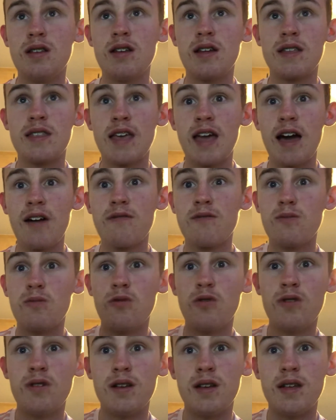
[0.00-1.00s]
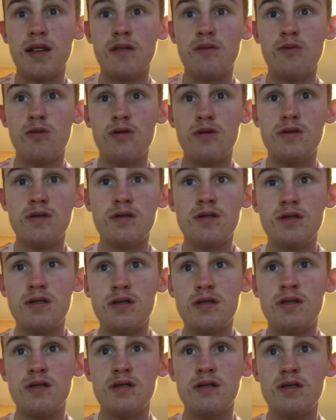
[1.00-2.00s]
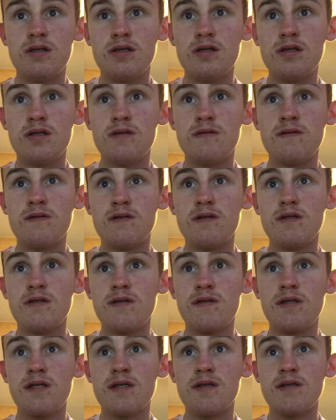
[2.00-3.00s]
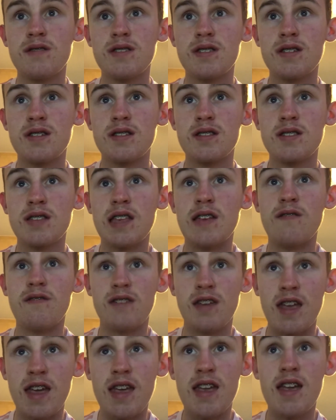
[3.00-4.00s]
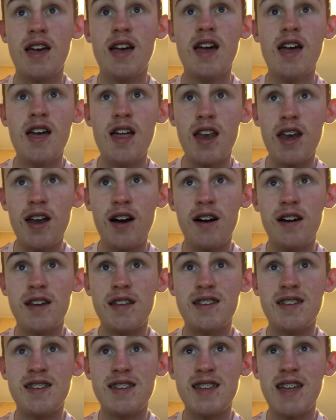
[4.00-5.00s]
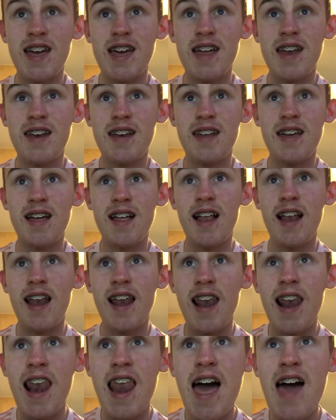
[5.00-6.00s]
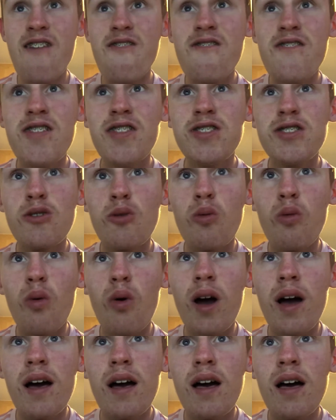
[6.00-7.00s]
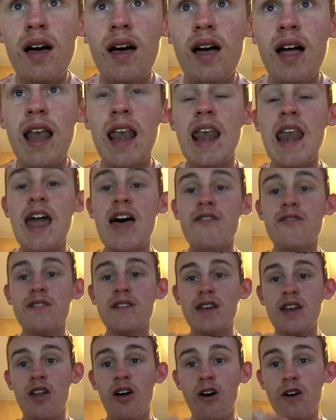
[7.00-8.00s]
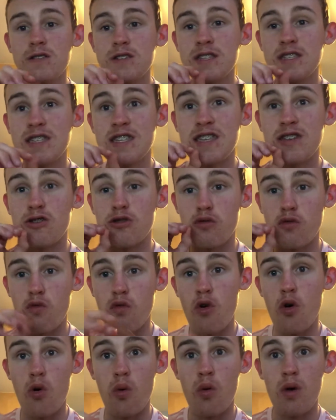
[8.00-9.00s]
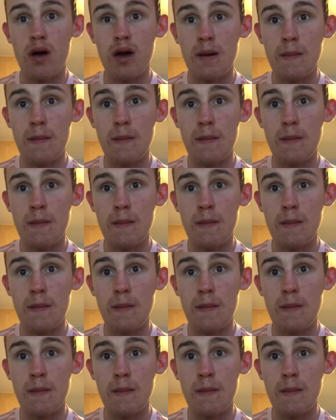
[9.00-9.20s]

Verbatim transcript: Like they haven't won in one, two, three, four, five, six, seven, eight, nine, ten, eleven, twelve, eleven losses in a row.